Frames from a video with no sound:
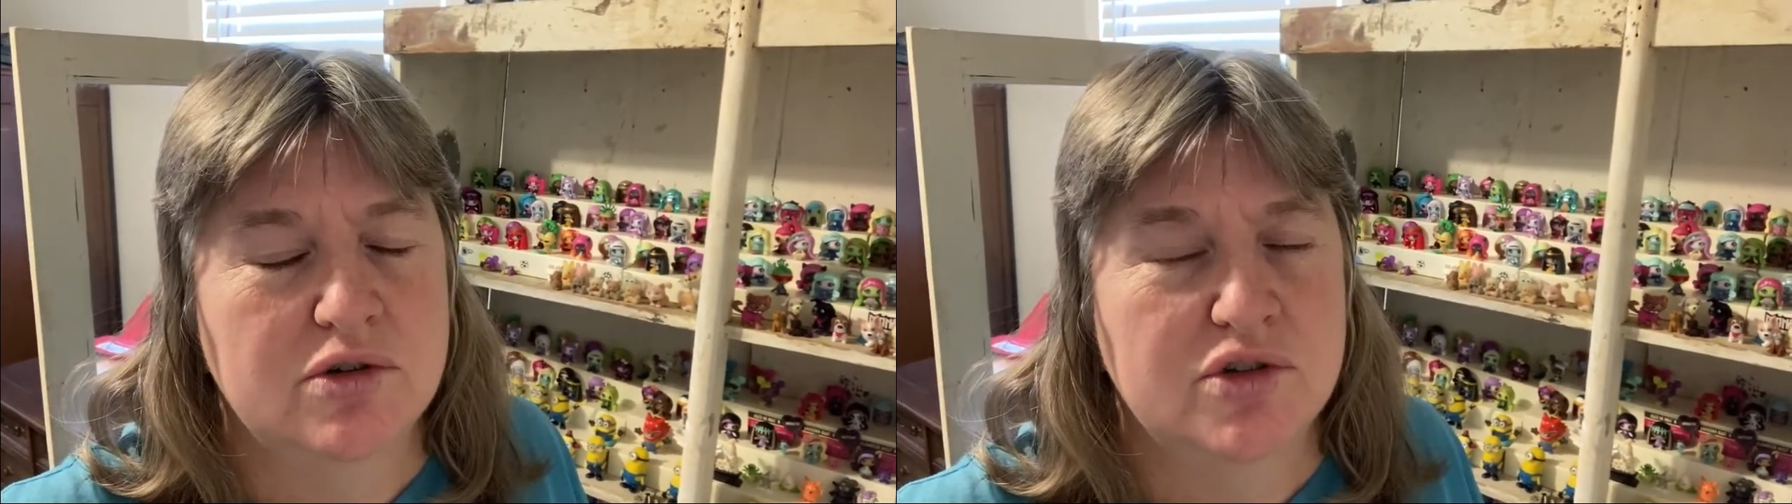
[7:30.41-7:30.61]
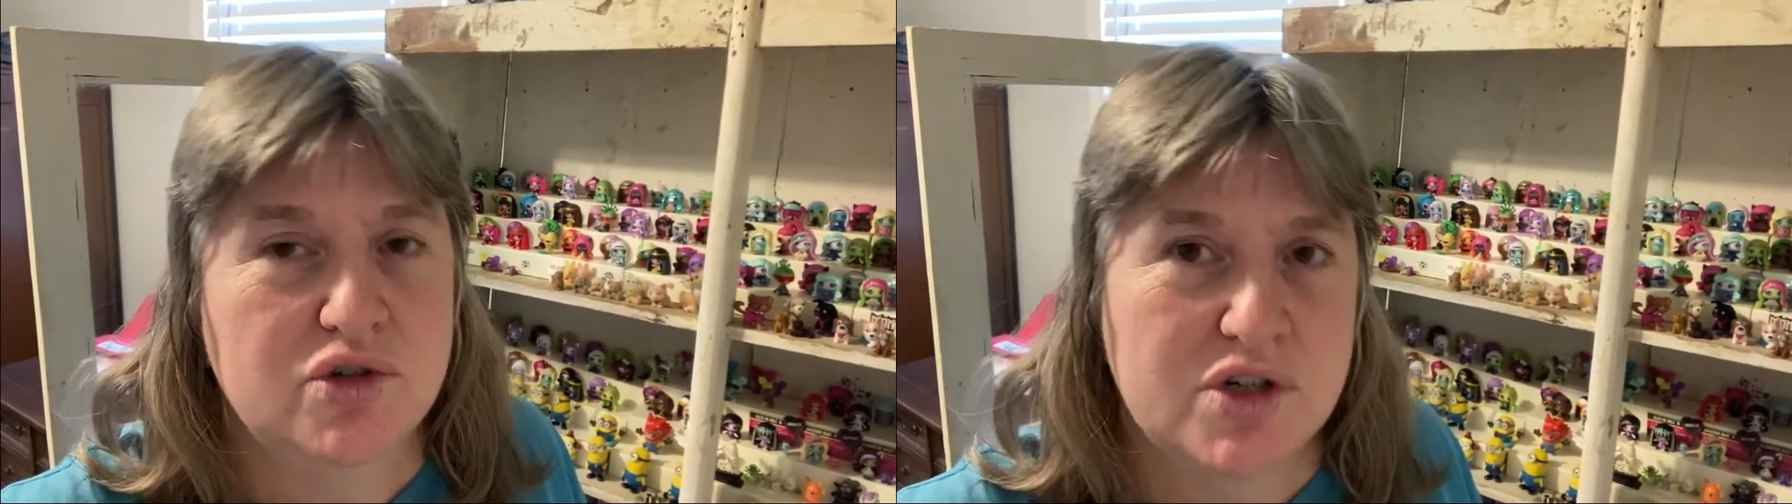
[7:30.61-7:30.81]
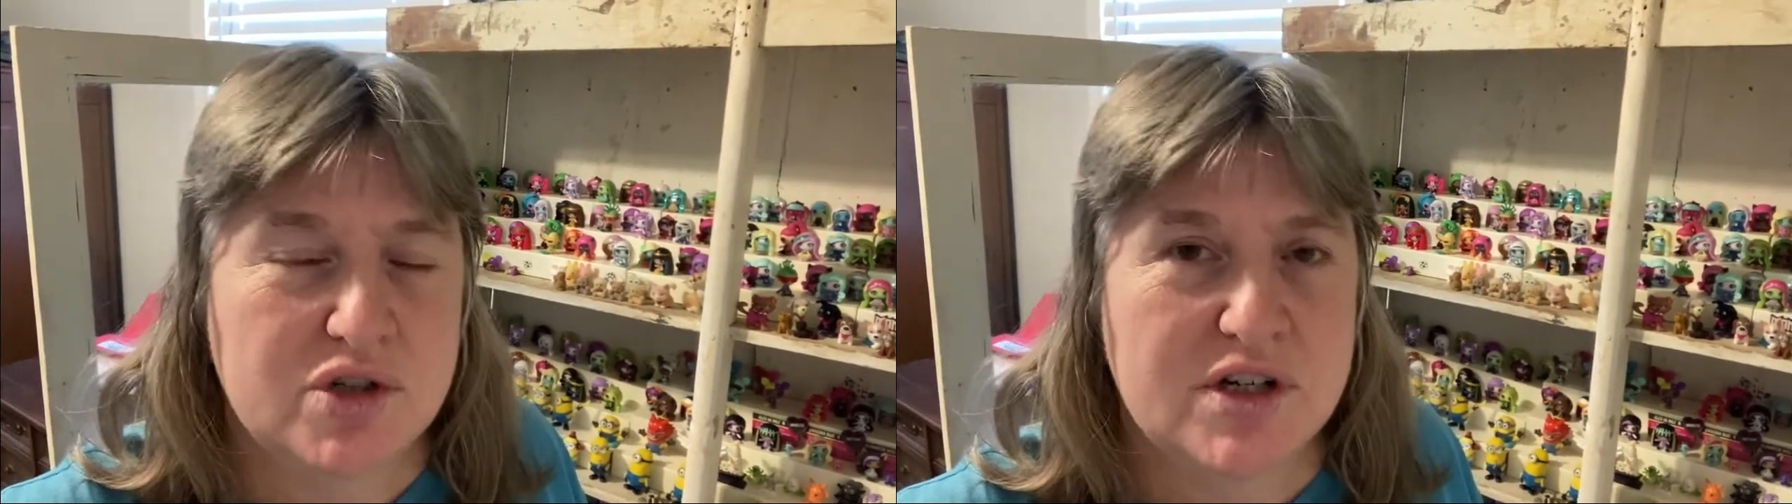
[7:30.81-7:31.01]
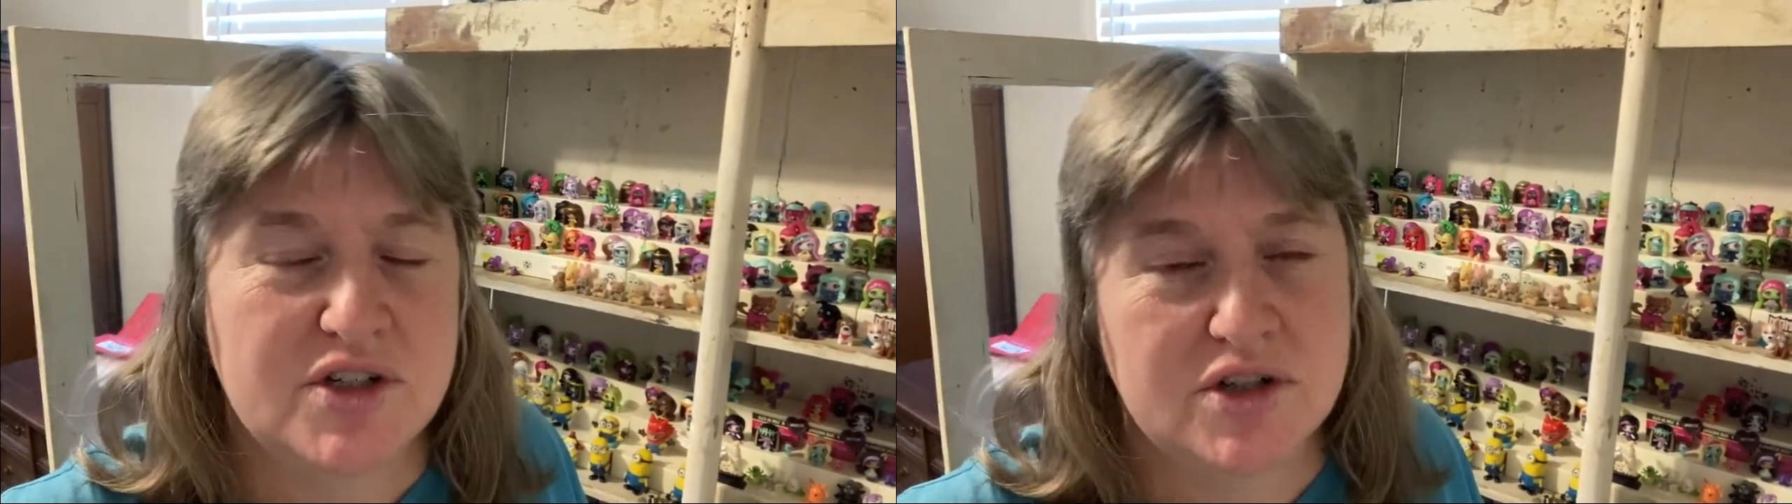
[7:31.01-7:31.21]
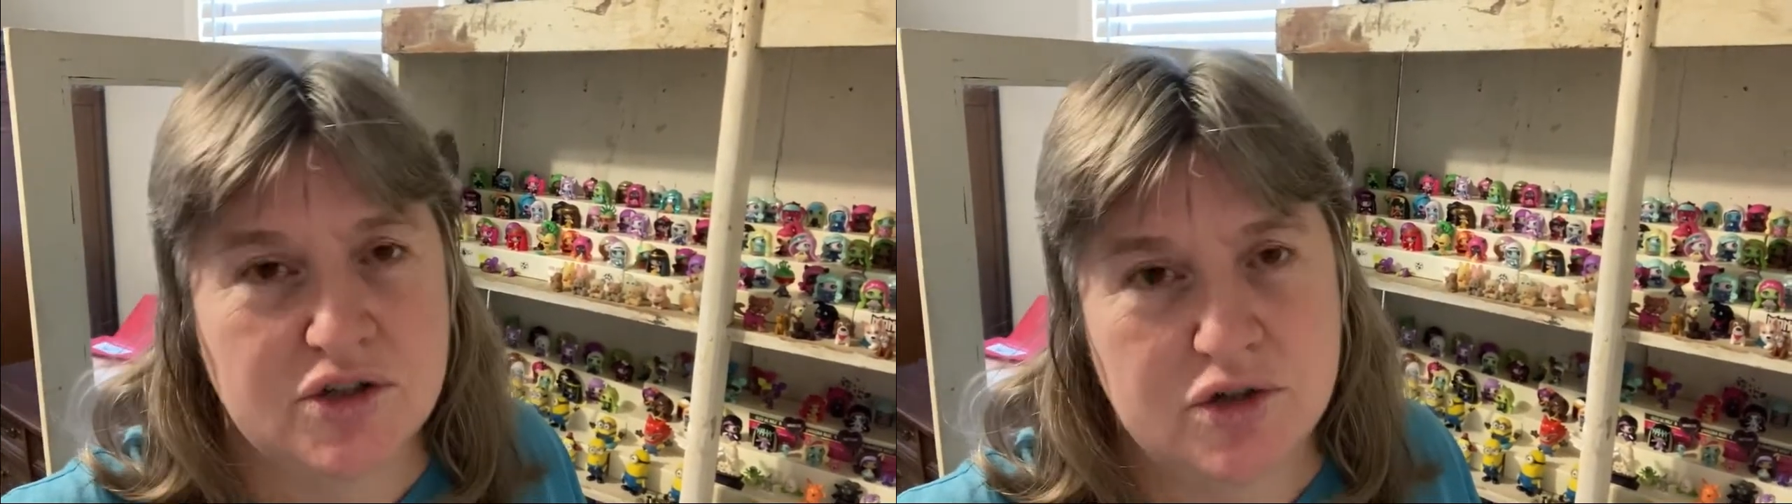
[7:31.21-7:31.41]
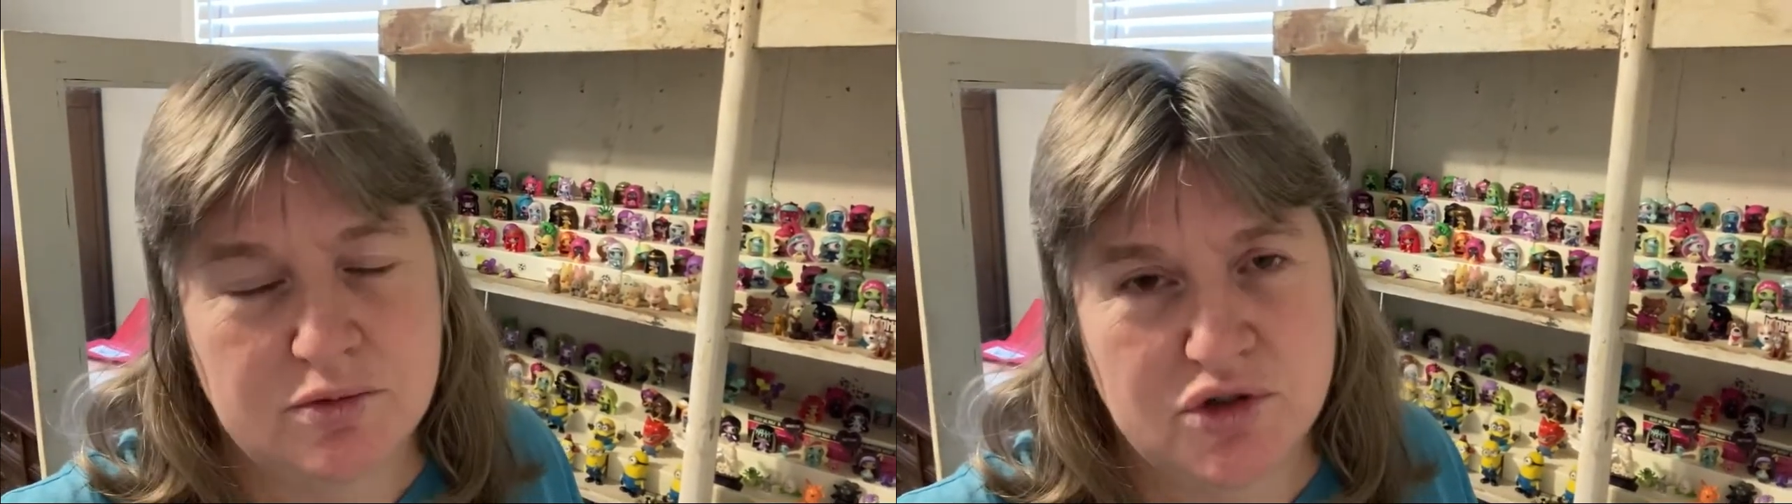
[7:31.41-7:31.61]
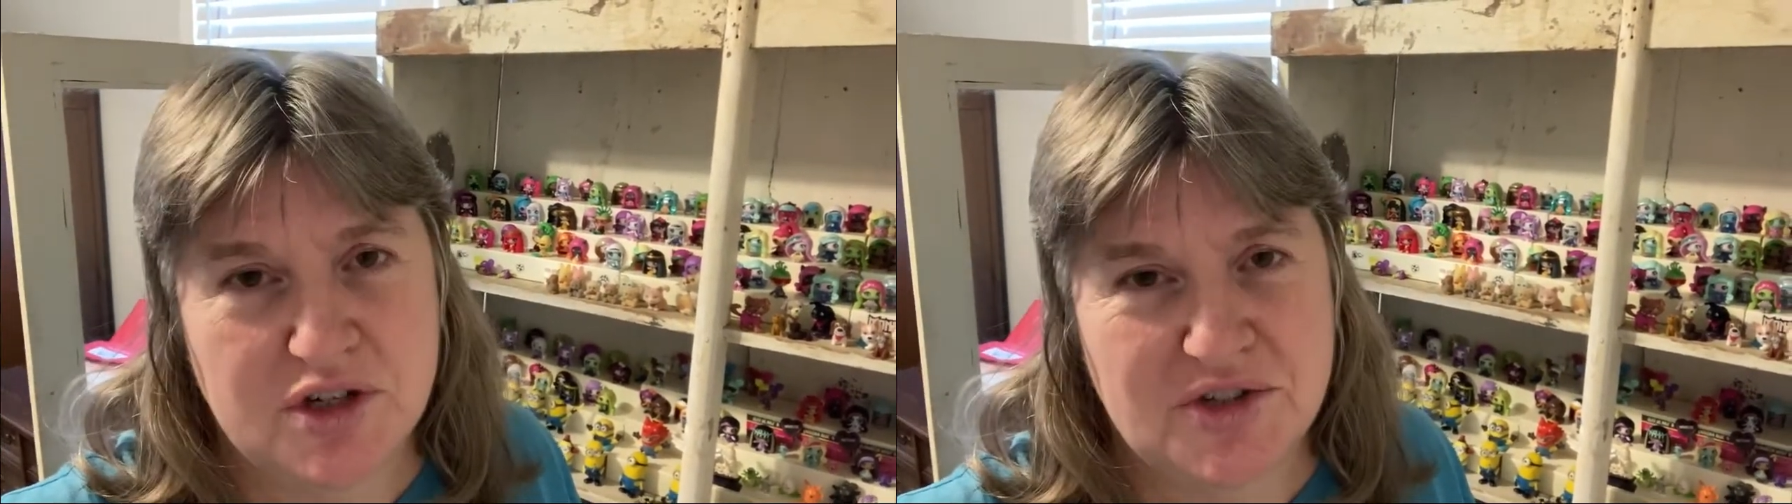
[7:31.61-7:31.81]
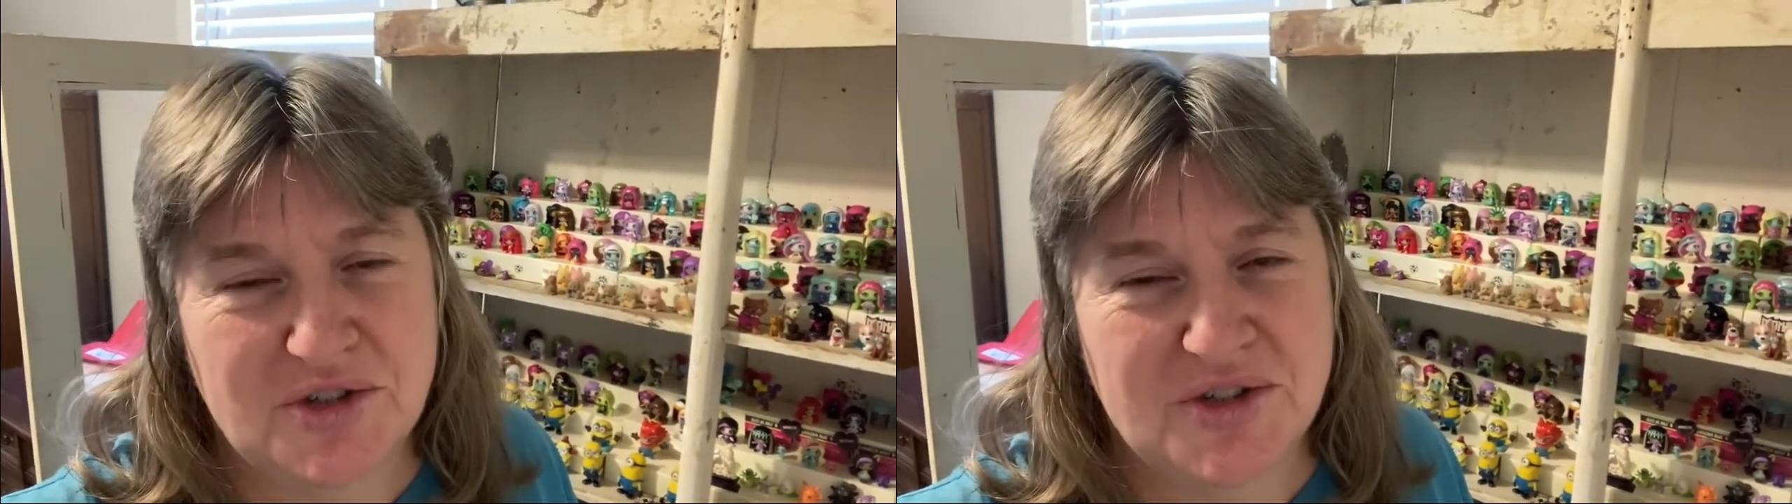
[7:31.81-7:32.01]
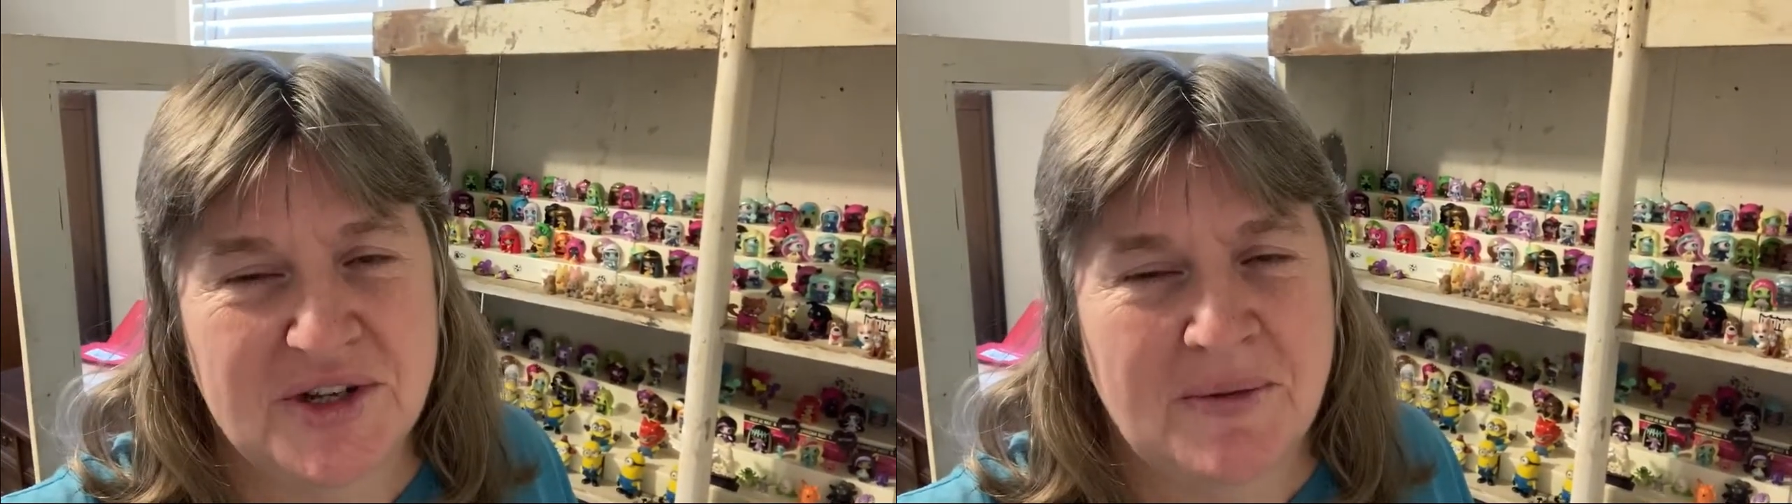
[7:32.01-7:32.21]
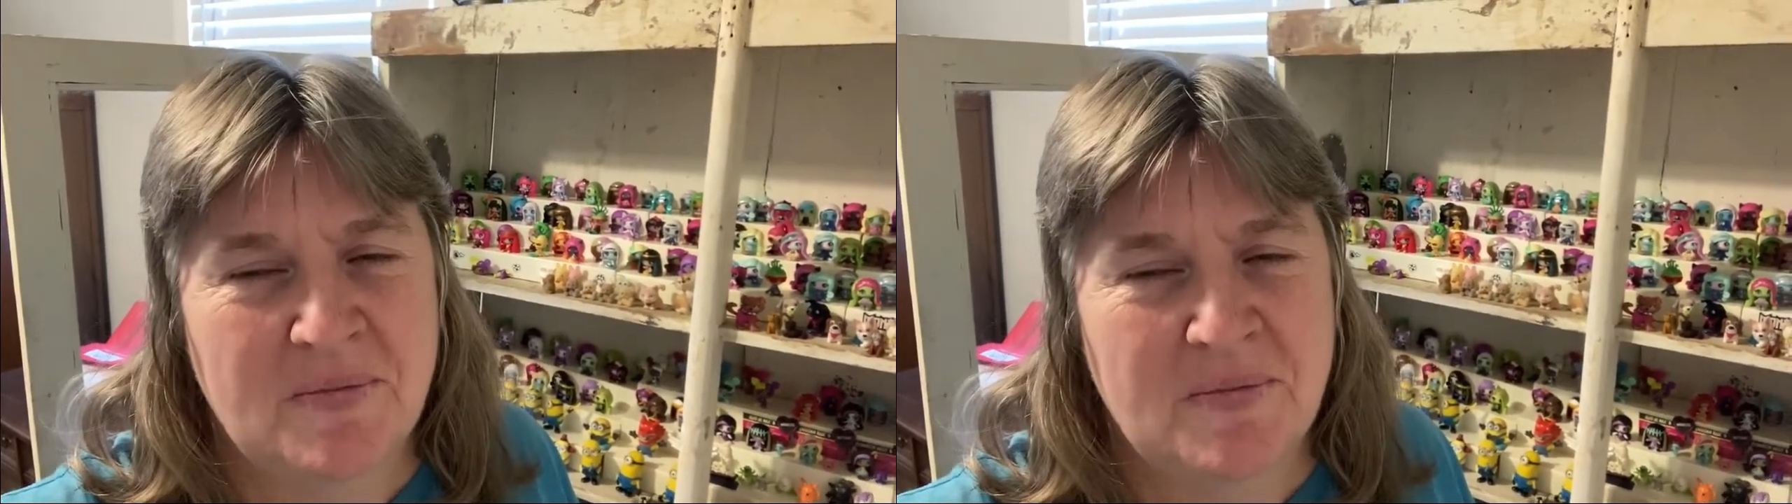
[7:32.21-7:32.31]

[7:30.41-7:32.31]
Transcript: or the Treasure Hunts and the Super Treasures.